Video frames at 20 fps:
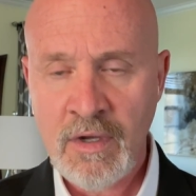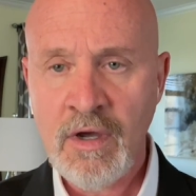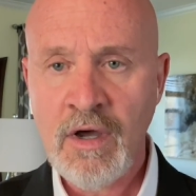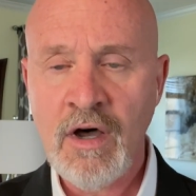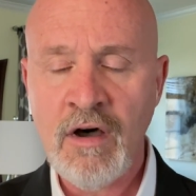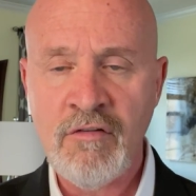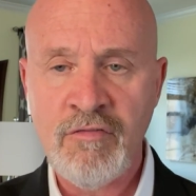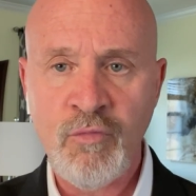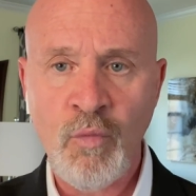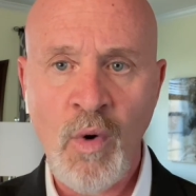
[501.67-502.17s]

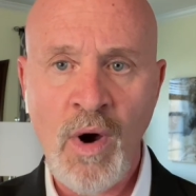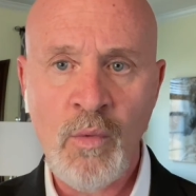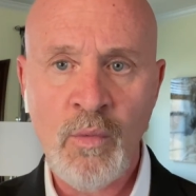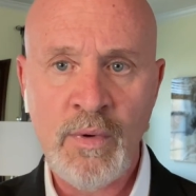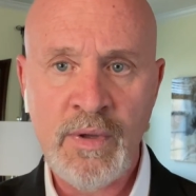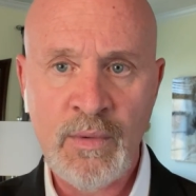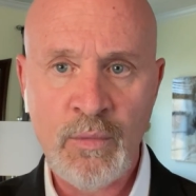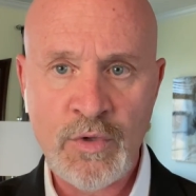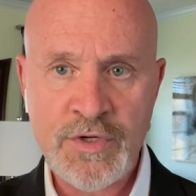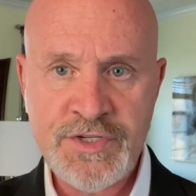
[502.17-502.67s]
of what
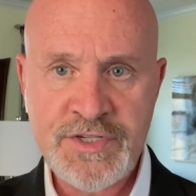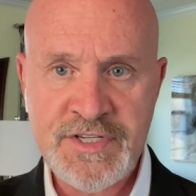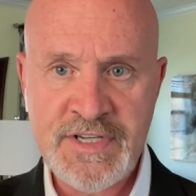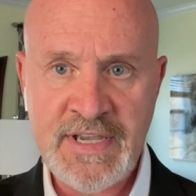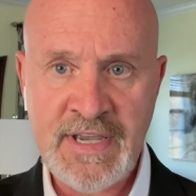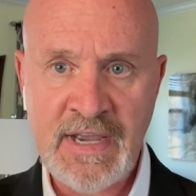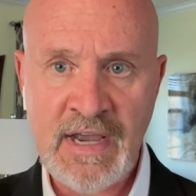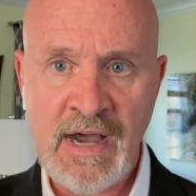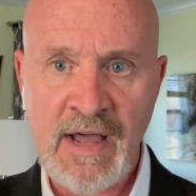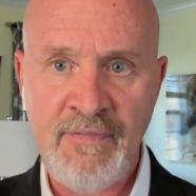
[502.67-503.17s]
we were
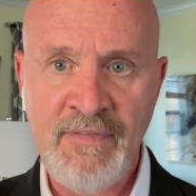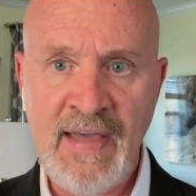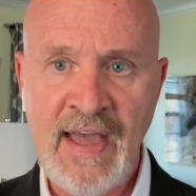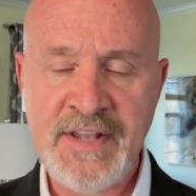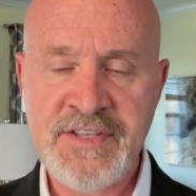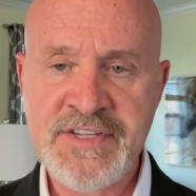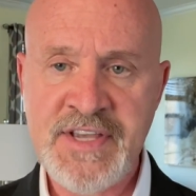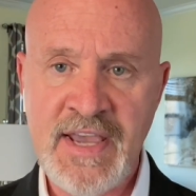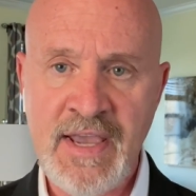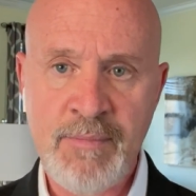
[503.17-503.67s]
seeing on
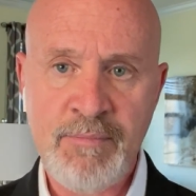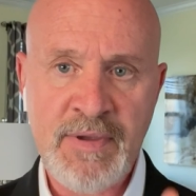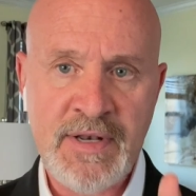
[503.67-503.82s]
that tape.